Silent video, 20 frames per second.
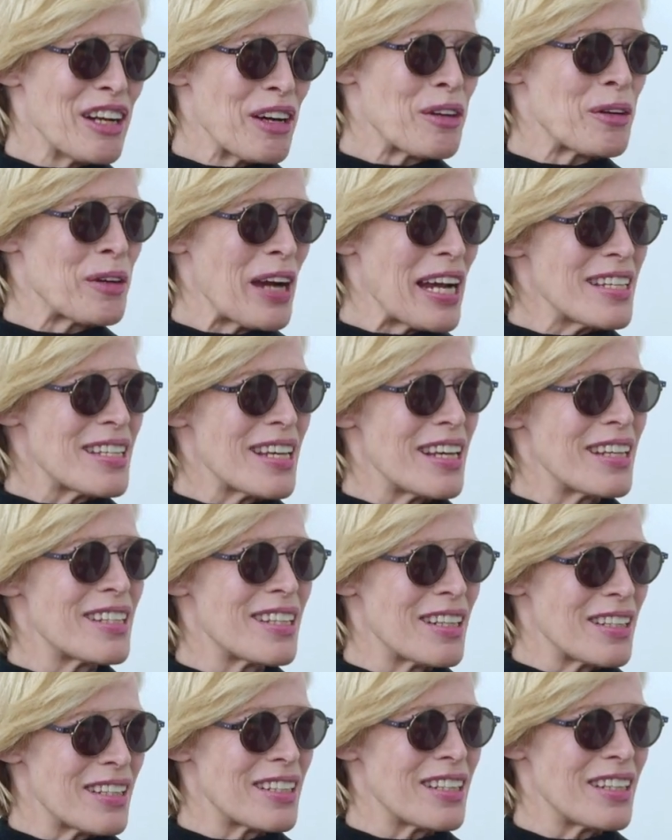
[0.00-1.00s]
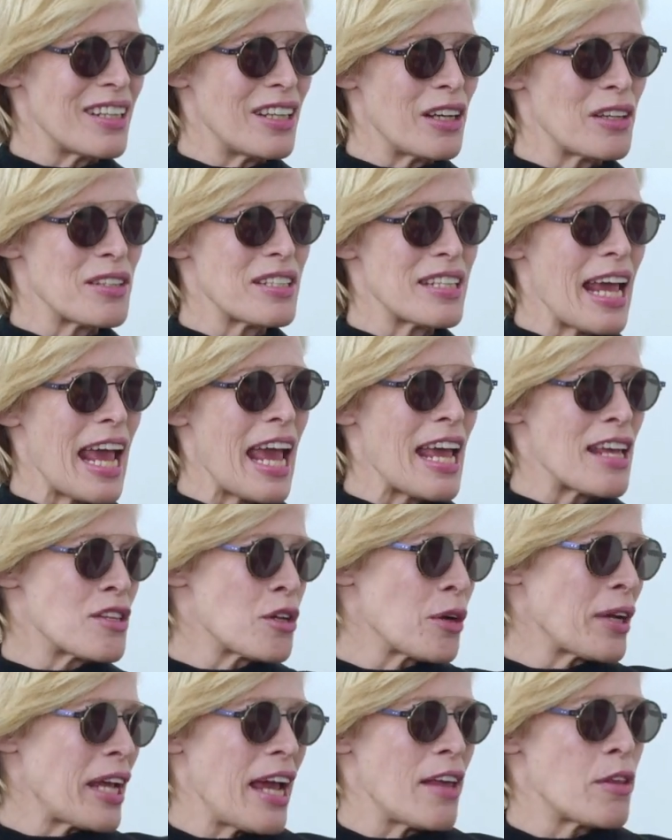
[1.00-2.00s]
crazy to say, hey, it's
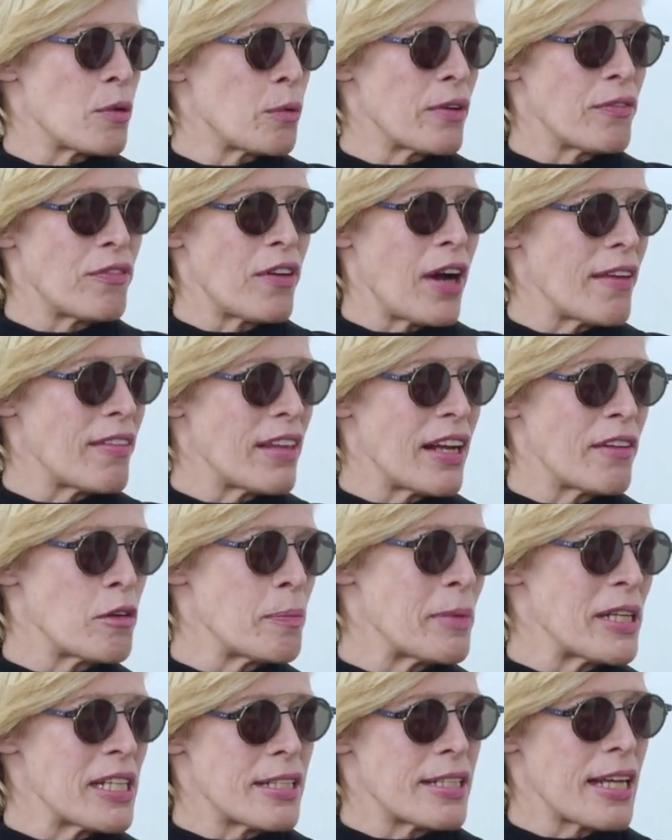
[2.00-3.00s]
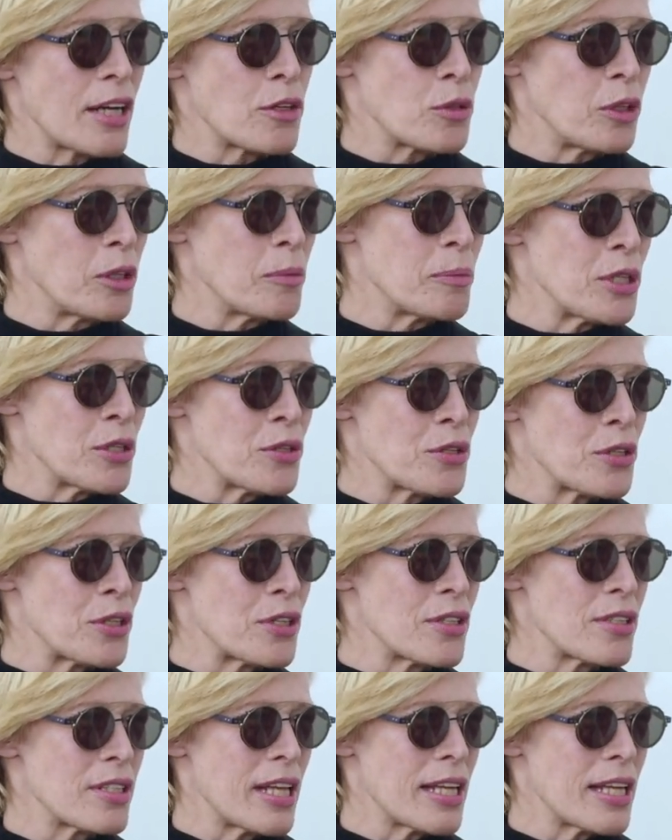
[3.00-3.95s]
okay that we're fine that everybody's sexual abusers.